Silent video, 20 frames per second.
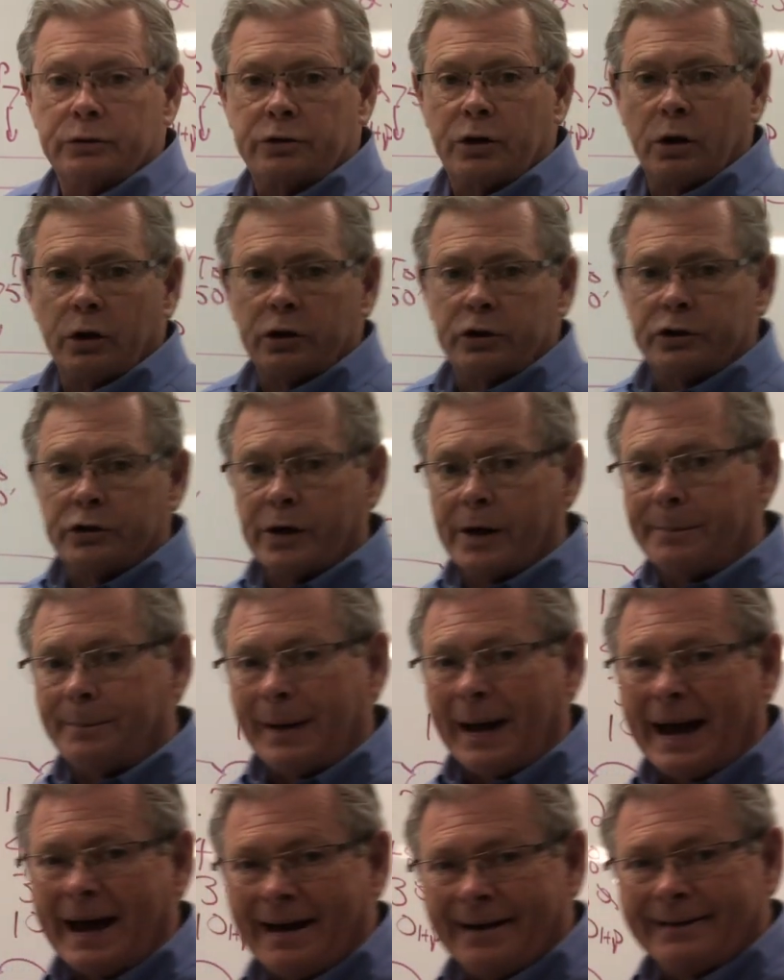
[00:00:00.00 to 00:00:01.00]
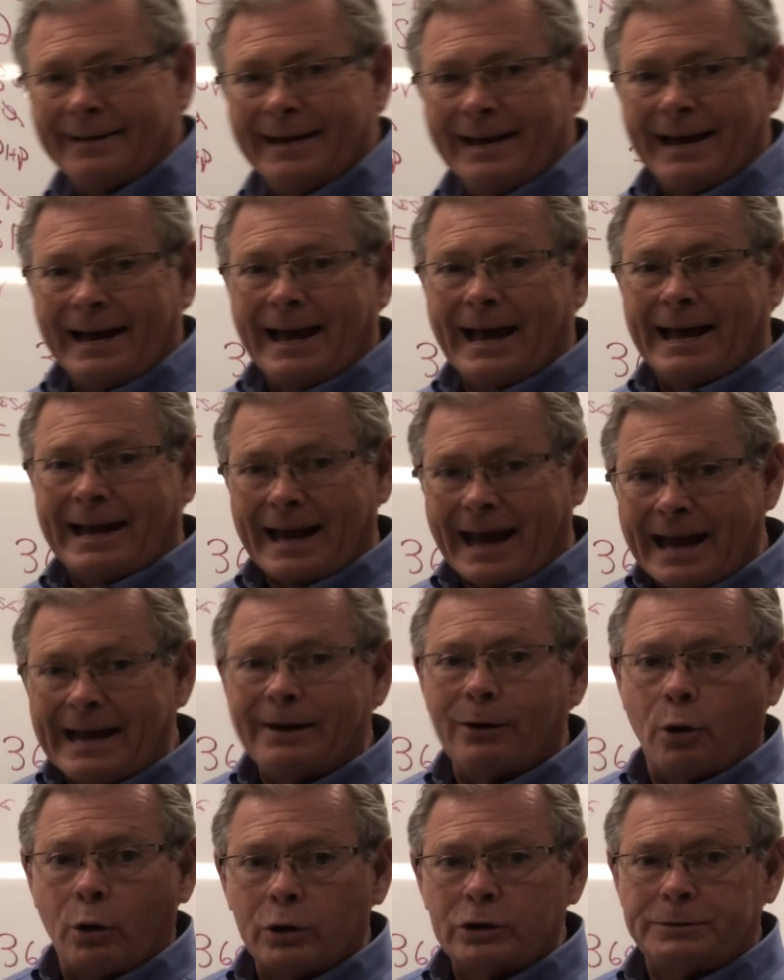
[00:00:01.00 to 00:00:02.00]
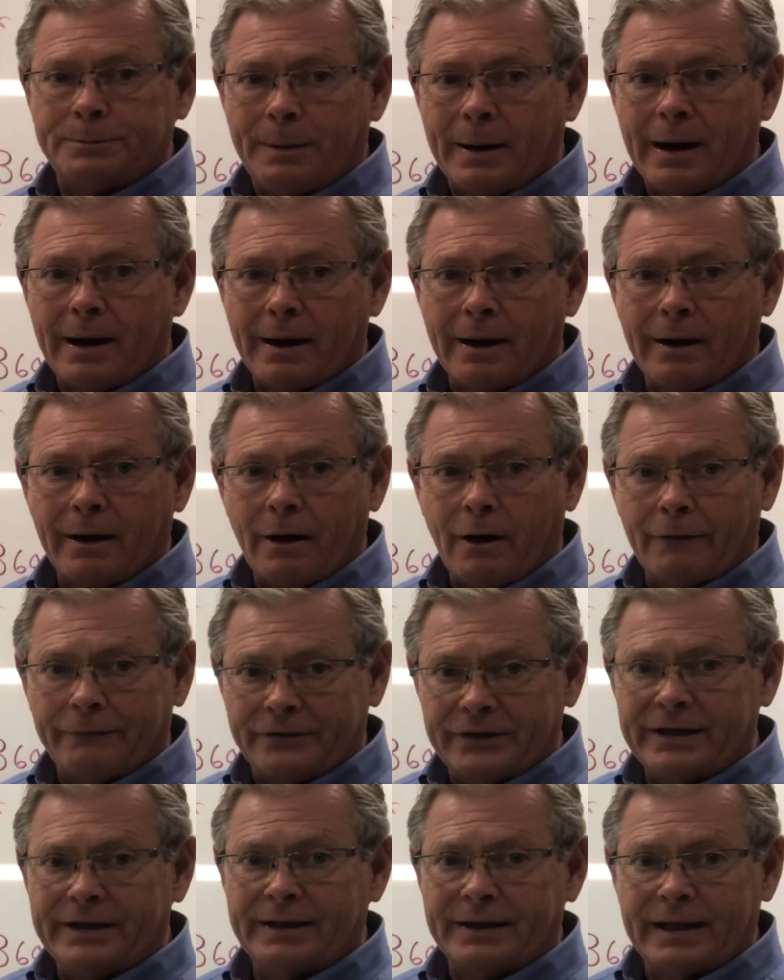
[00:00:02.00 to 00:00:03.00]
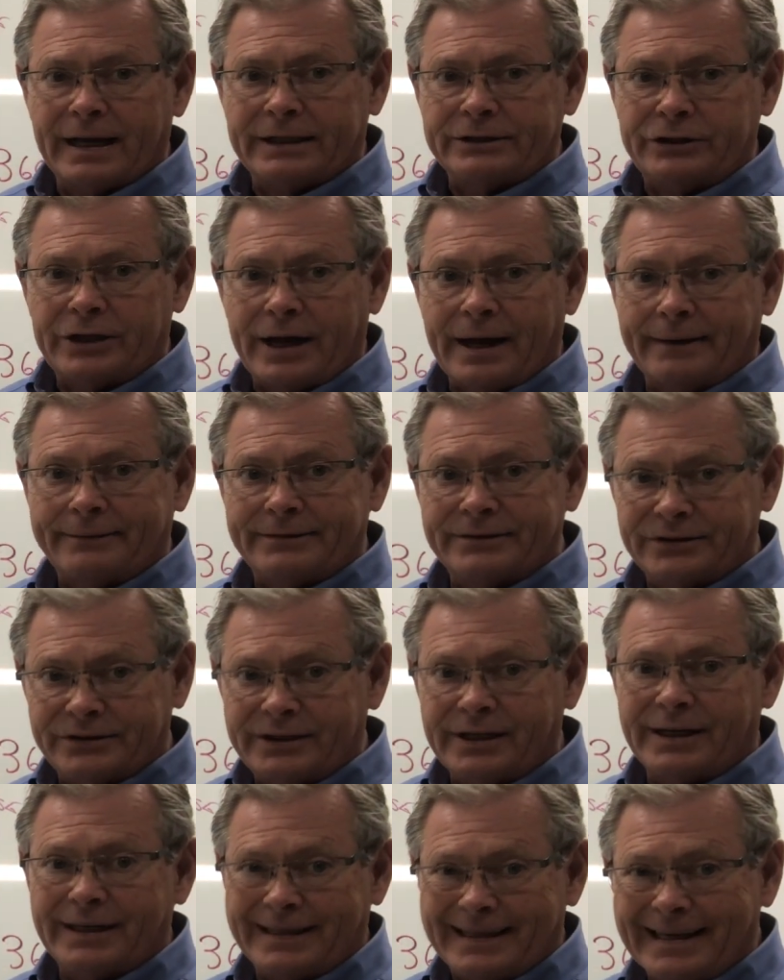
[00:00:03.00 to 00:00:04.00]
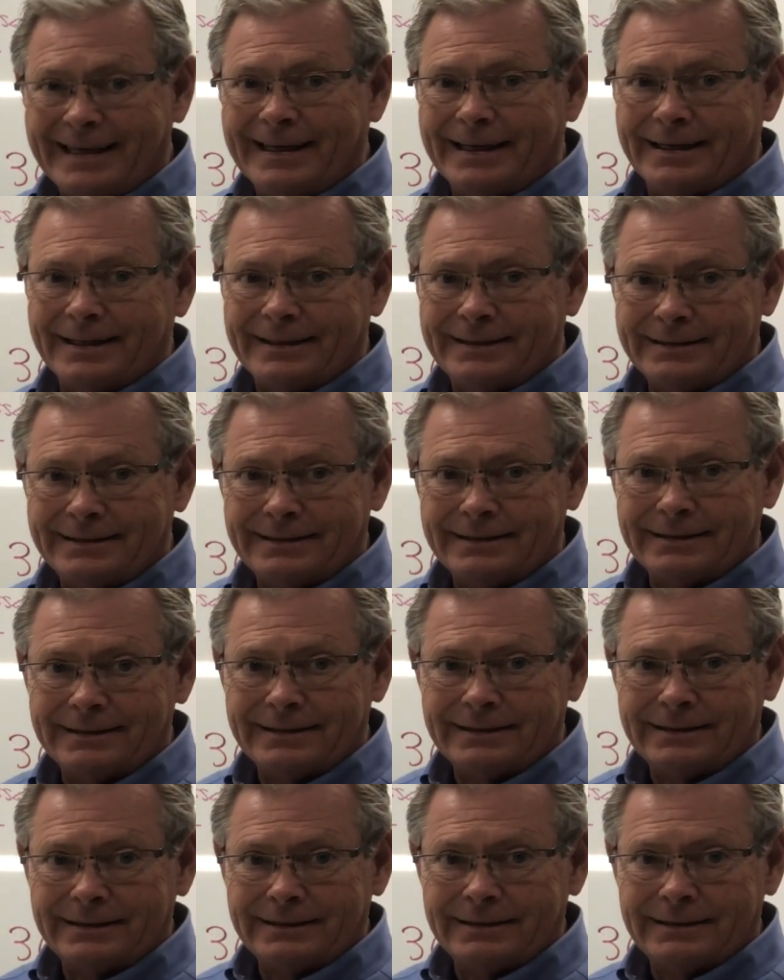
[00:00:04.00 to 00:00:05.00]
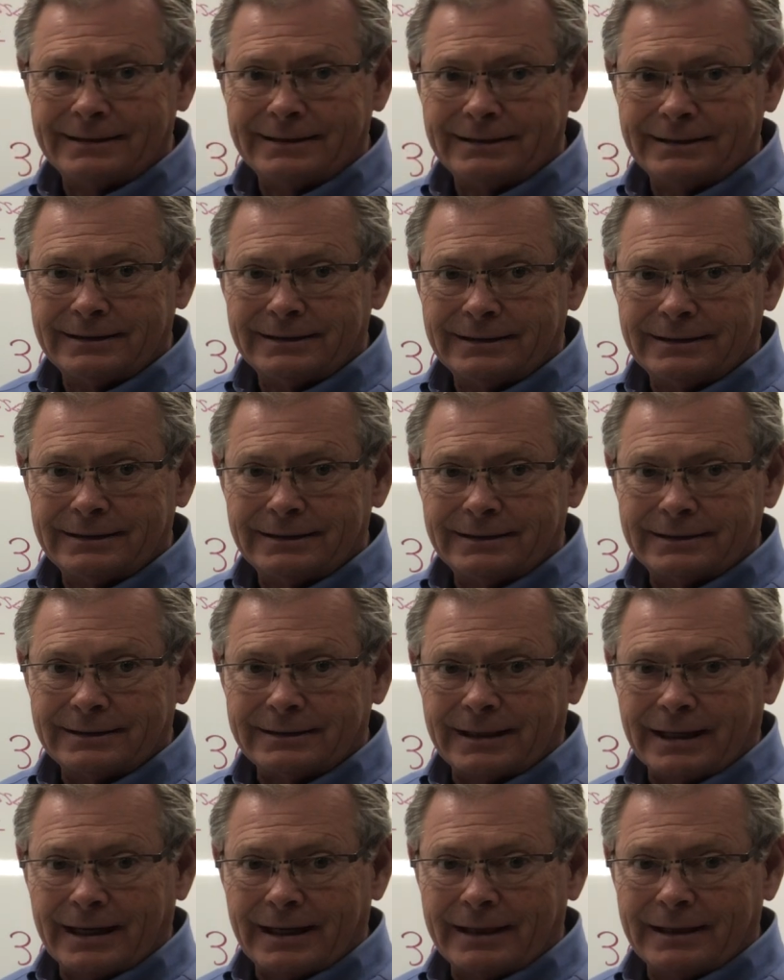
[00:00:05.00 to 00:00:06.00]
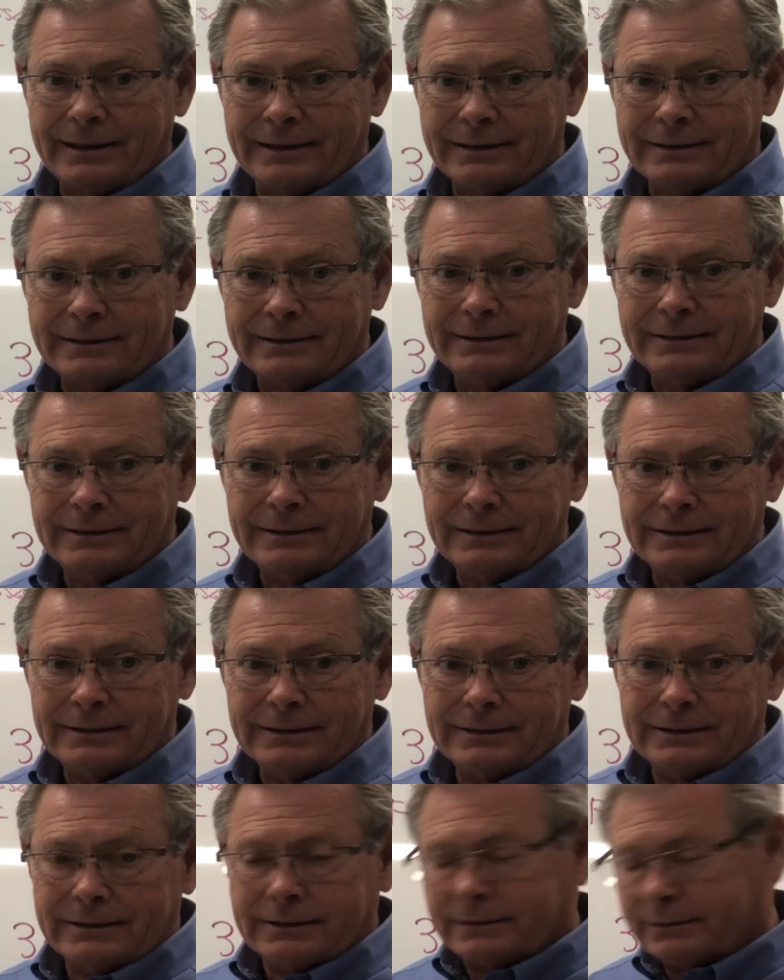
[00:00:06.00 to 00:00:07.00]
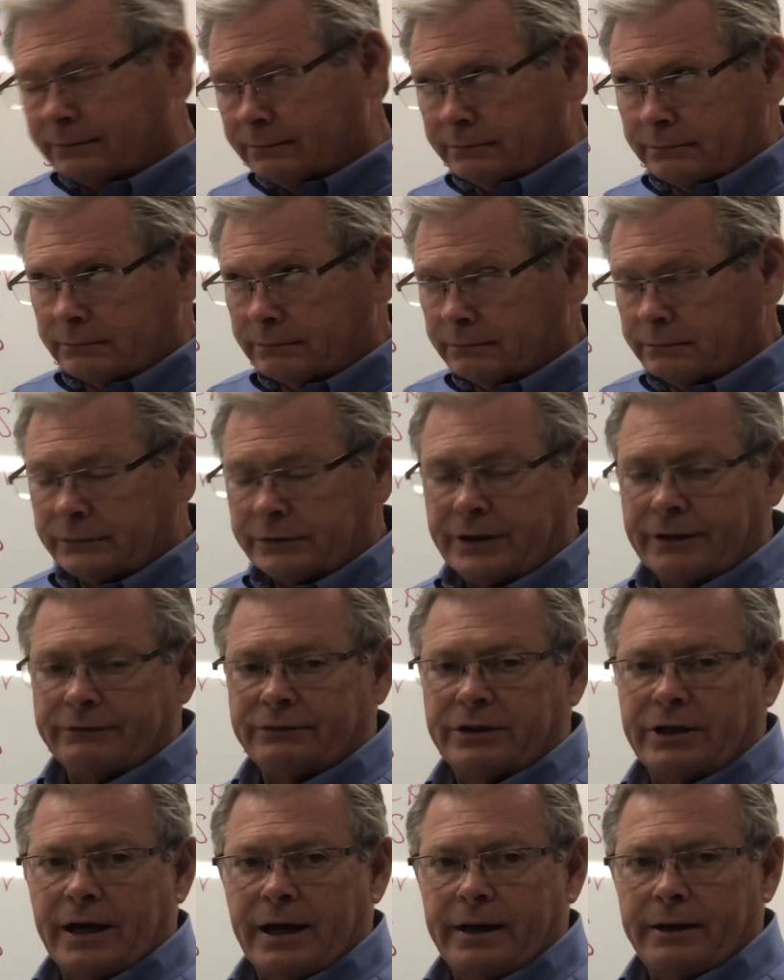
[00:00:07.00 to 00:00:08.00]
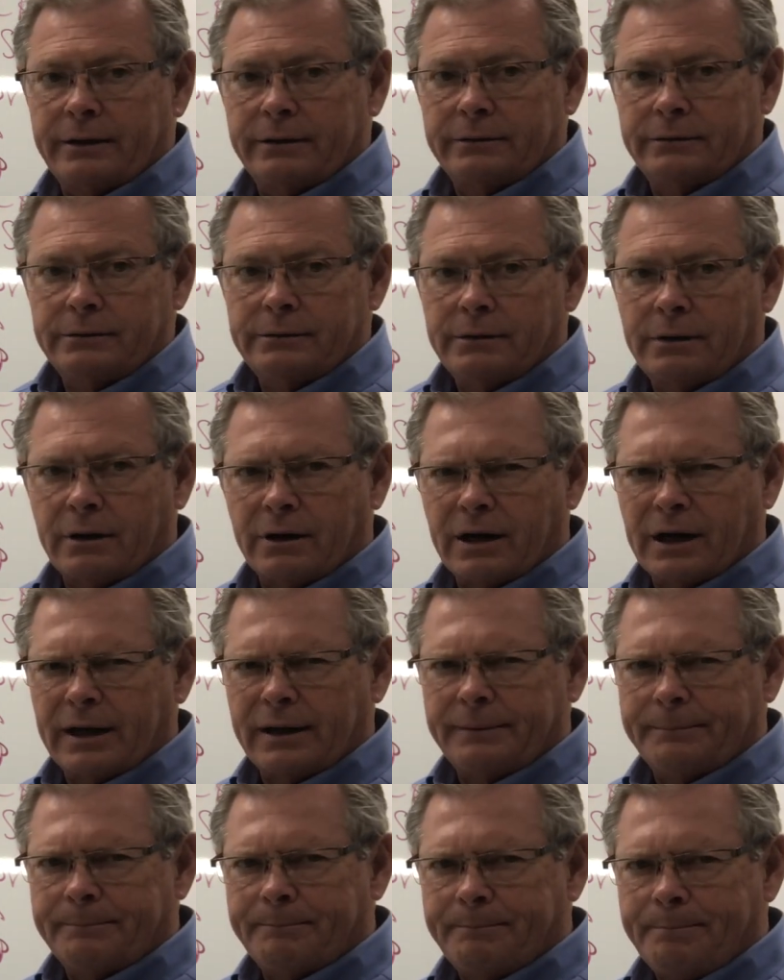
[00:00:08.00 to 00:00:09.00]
is going to trip out at 8 horsepower off the end of that shaft instead of 10. Okay? Give or take, all right?